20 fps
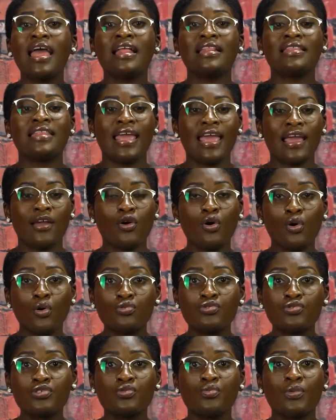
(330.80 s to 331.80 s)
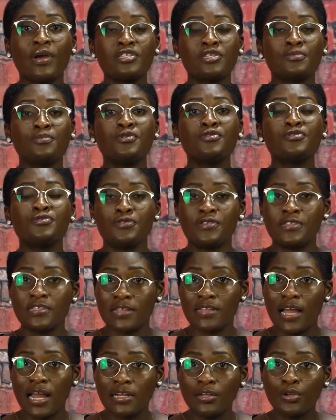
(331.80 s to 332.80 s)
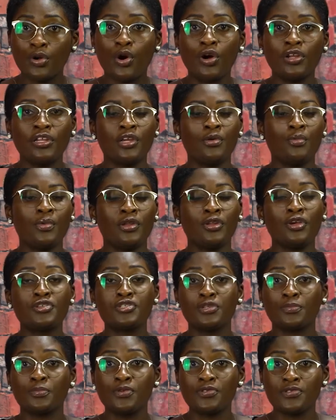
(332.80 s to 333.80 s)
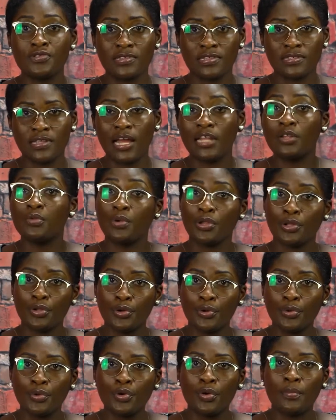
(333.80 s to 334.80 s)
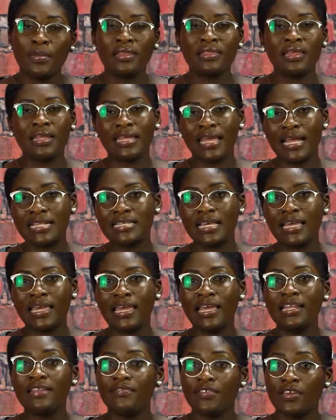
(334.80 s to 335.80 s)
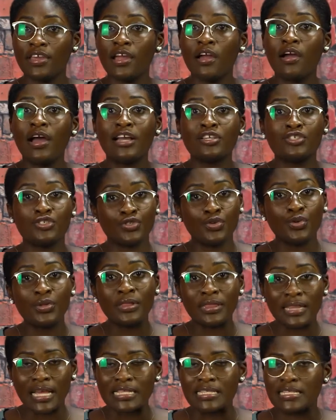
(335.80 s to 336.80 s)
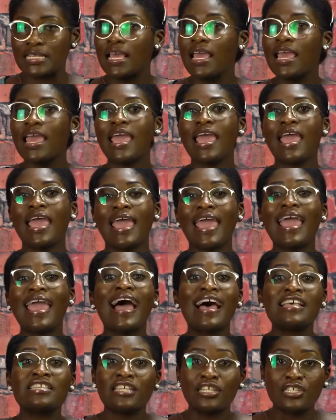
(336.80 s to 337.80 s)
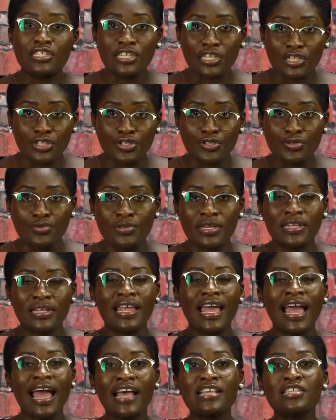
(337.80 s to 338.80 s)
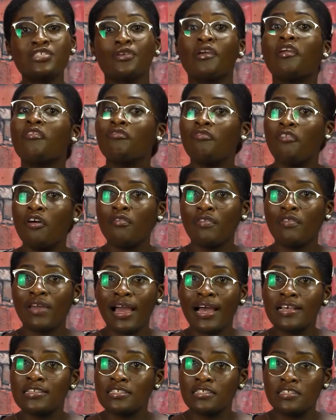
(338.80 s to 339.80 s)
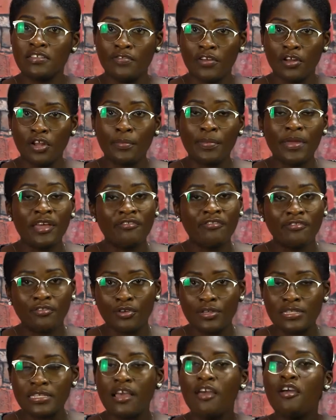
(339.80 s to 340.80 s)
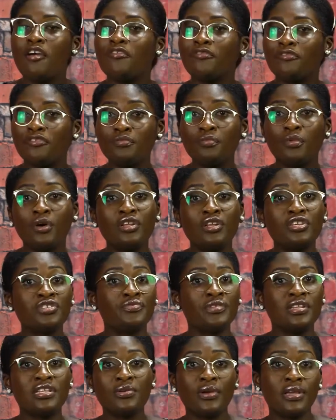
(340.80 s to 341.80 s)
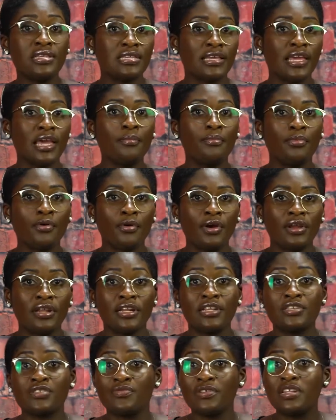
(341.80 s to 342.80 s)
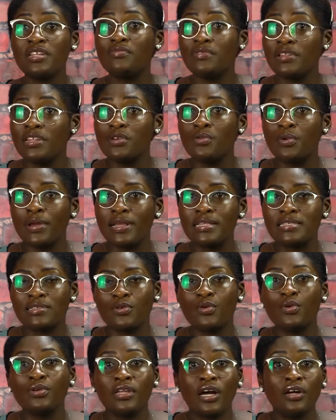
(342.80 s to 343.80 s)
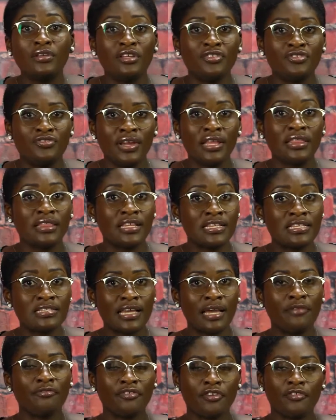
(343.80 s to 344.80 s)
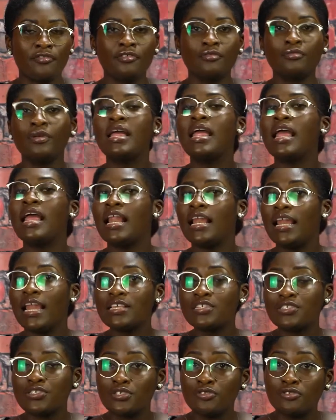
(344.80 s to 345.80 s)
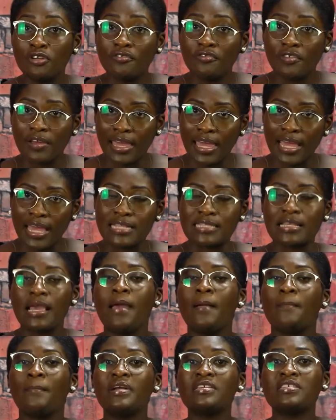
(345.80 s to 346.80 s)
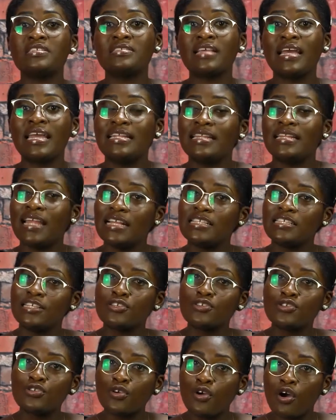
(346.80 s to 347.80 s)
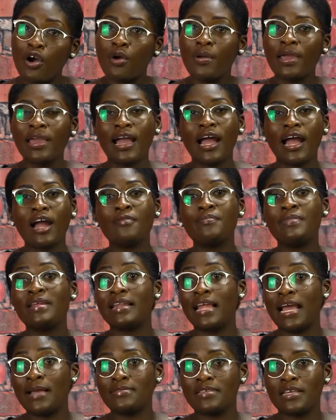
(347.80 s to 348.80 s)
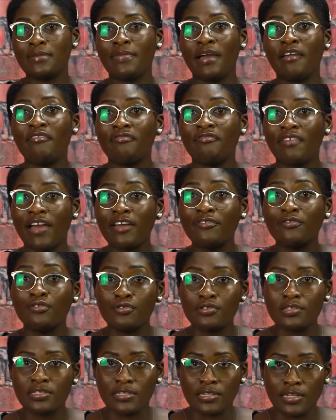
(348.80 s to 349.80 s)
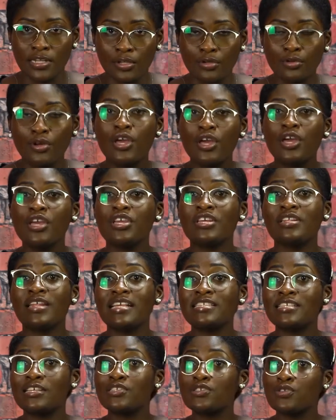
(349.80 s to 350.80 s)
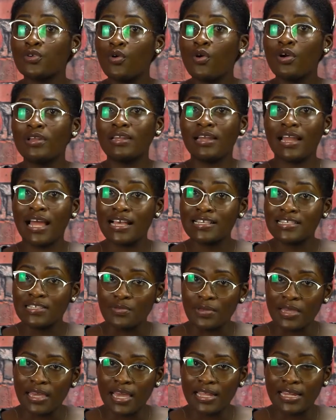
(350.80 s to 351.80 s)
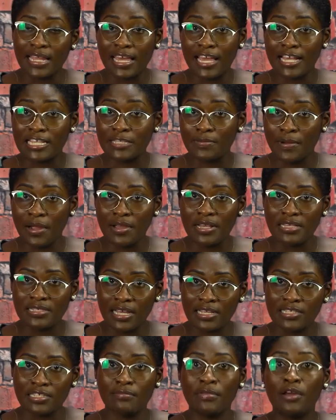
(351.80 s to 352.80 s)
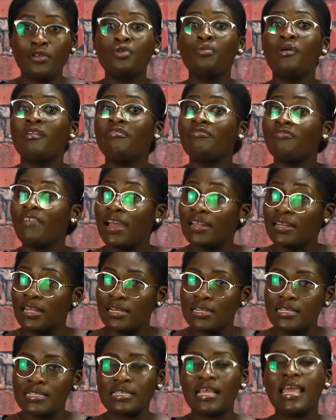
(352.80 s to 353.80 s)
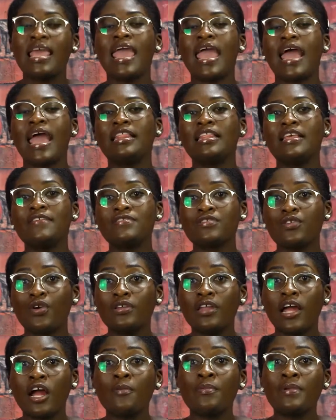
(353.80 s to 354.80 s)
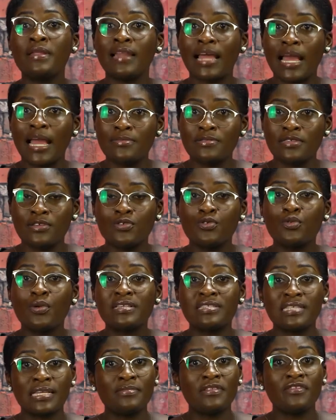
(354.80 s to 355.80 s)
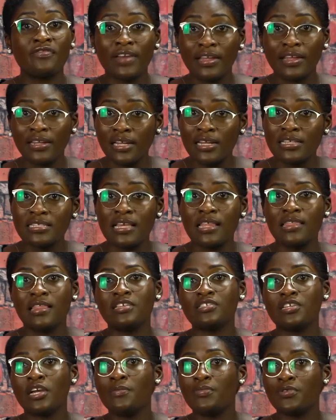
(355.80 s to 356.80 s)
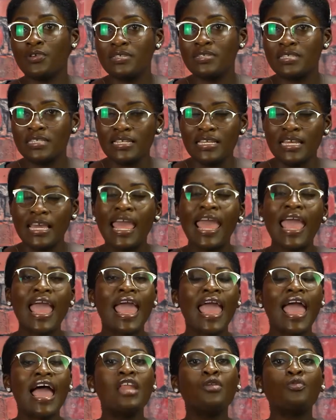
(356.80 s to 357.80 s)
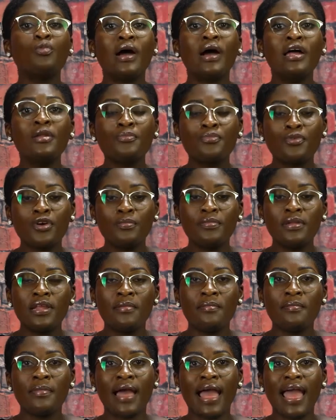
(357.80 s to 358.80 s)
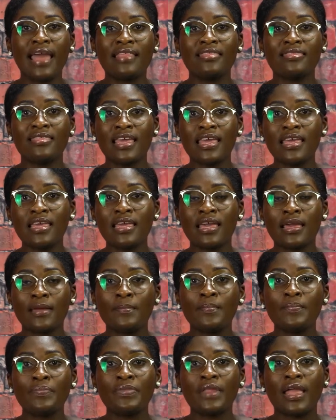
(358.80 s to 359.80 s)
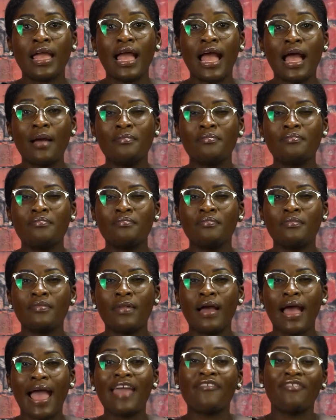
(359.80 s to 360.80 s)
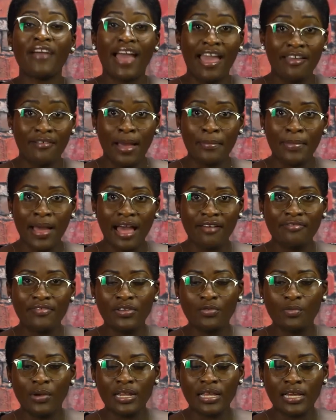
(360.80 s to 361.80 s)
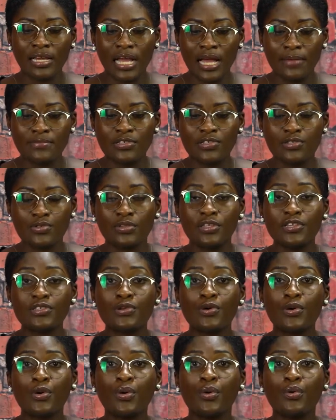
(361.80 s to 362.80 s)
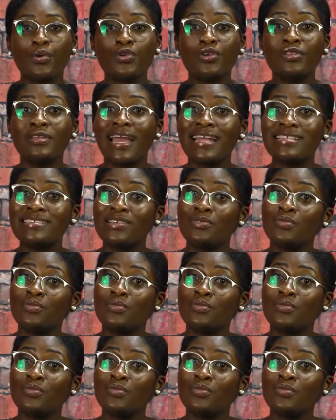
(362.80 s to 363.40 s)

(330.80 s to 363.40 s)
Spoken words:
their goals were supposed to stand or they were not supposed to stand. We don't know, but then yet again, VAR has shown that it has its issues and it has to evolve, it has to develop. If not, football is really going to get boring and it's really going to go down the drain this time for real. Let's also not forget Manchester United scoring RB Leipzig by 5-0. United scored last weekend against Paris Saint-Germain, who were finalists, and they've scored RB Leipzig, who were semi-finalists in the Champions League. And one problem I think I'm having when it comes to this whole United